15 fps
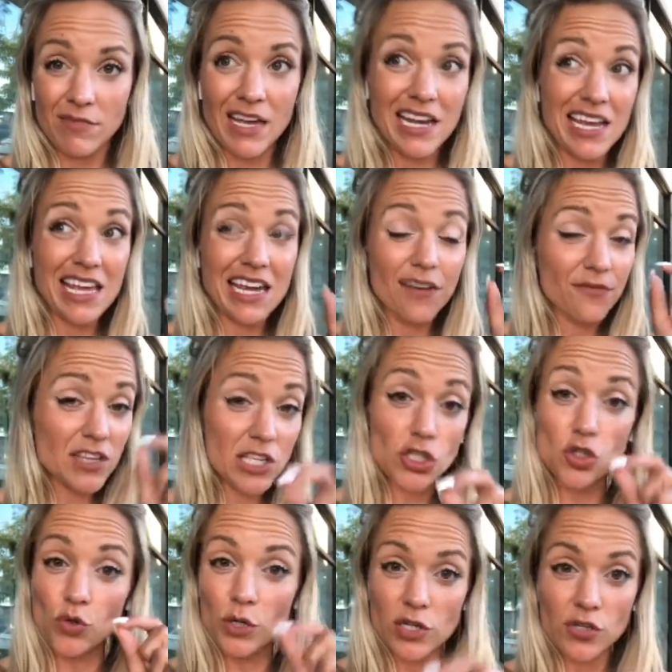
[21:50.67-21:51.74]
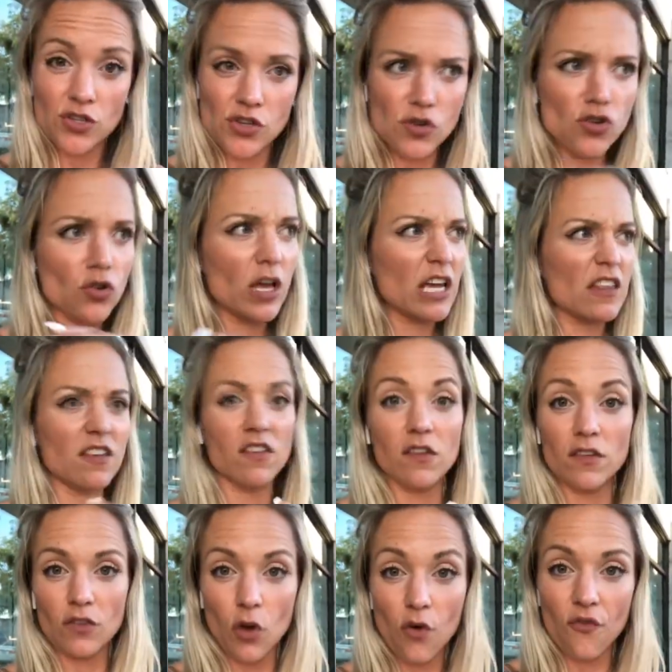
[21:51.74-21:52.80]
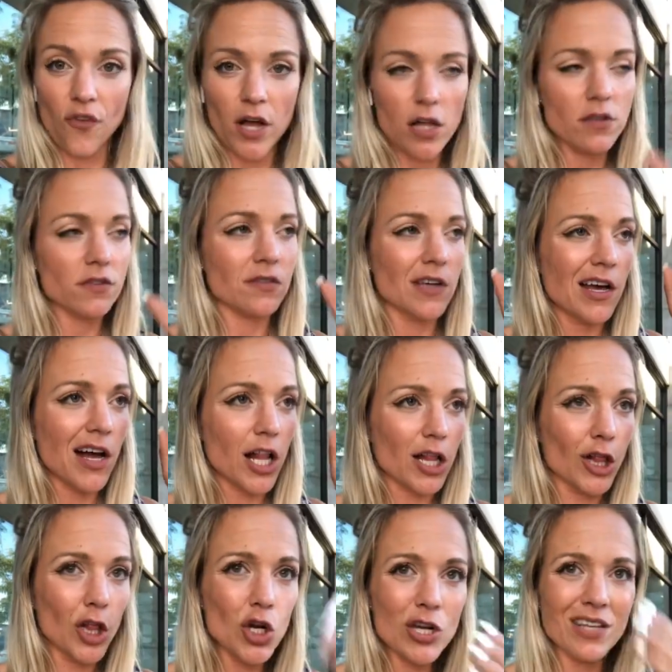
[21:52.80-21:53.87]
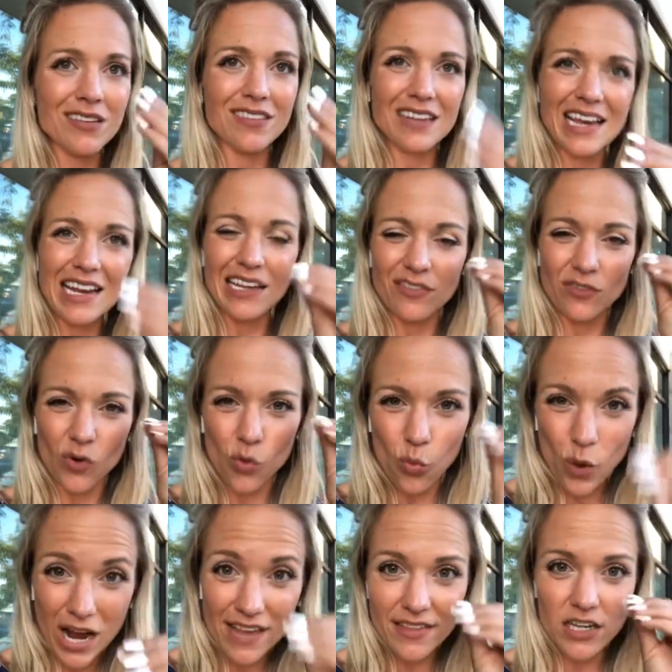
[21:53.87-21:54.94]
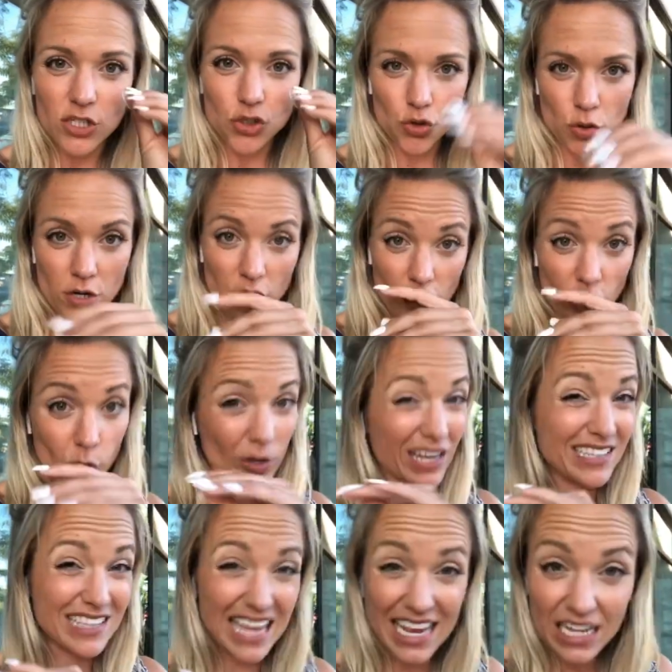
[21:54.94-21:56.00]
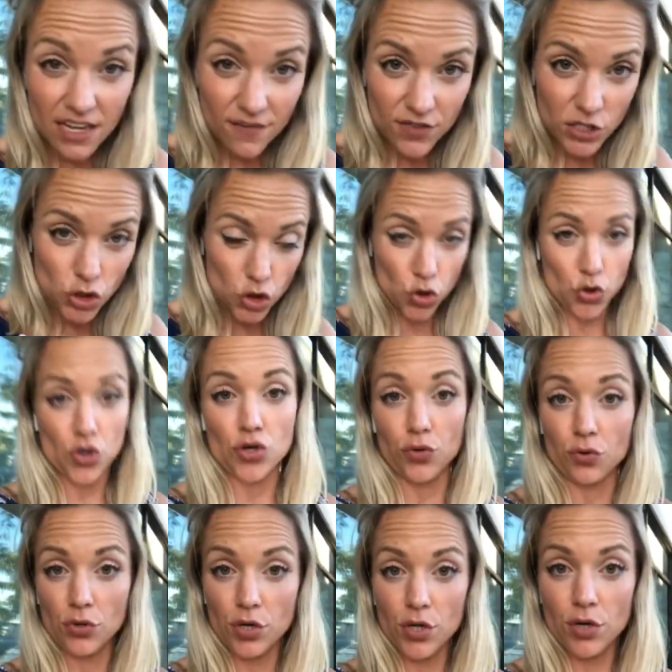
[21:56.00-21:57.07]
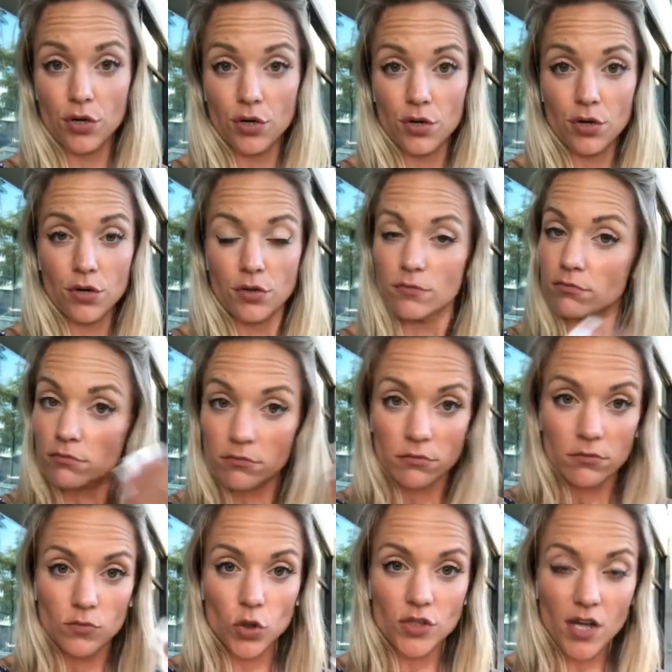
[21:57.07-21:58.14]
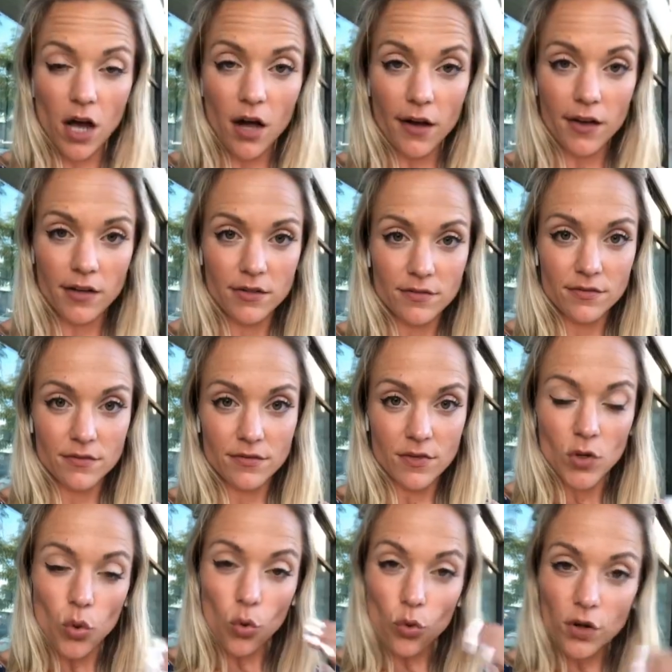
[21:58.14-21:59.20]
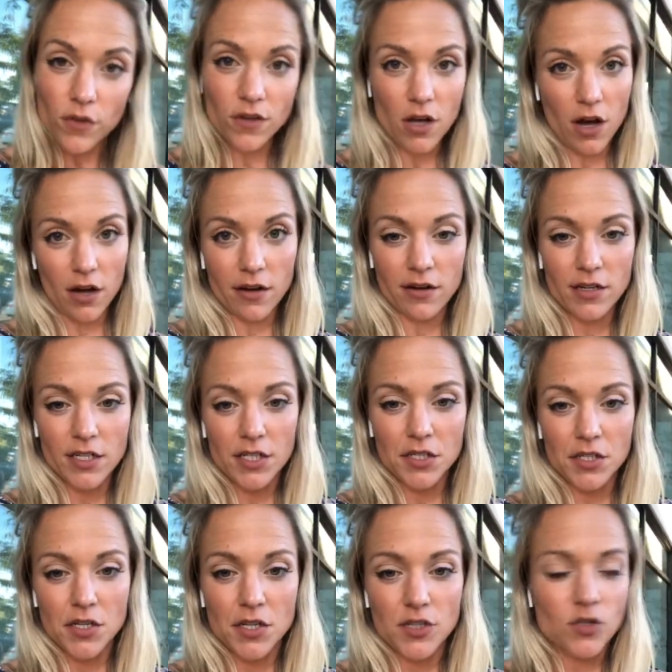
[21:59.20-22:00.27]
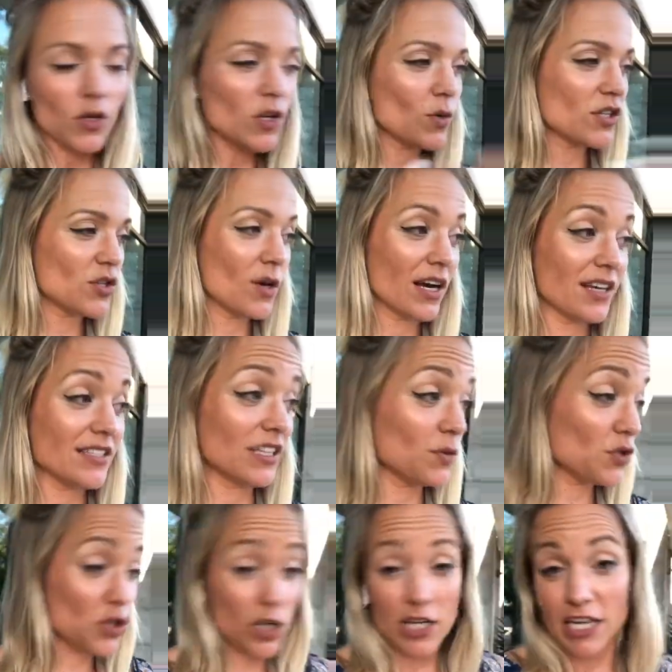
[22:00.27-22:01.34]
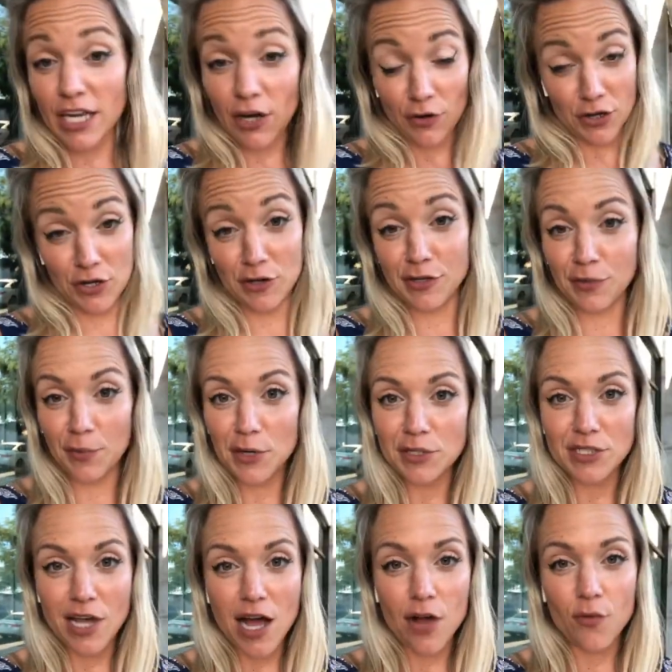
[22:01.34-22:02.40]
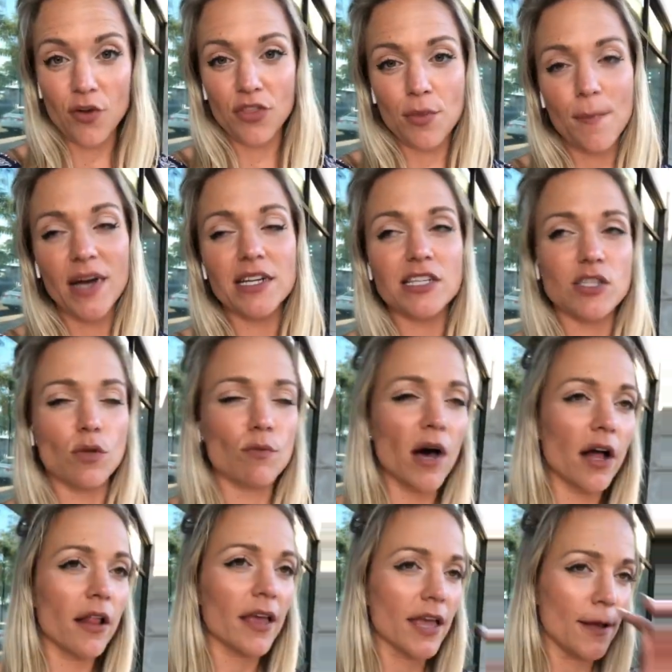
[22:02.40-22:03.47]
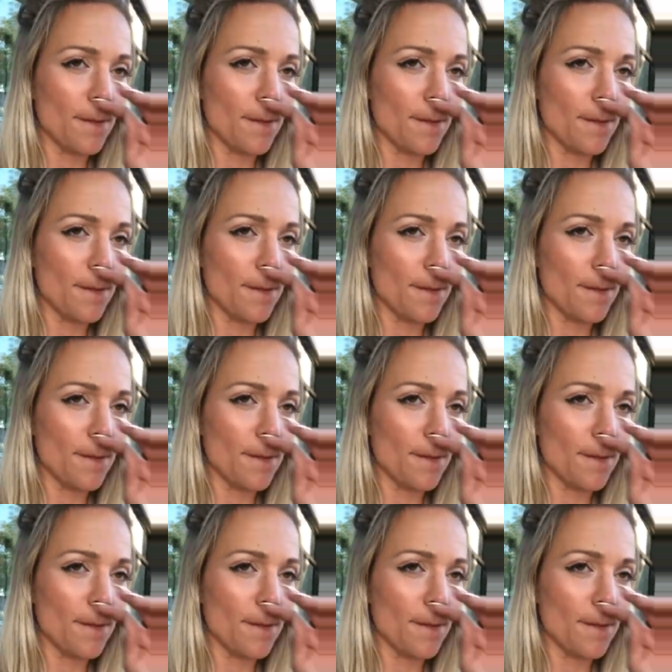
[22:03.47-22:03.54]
And again, if this triggers you and you're like, this is so false, look inside as to why that is triggering you. And is any of this true? Real talk. Real talk. So anyways, you guys, that's what you're going to get on here, is Real Talk with Mondays with Molly.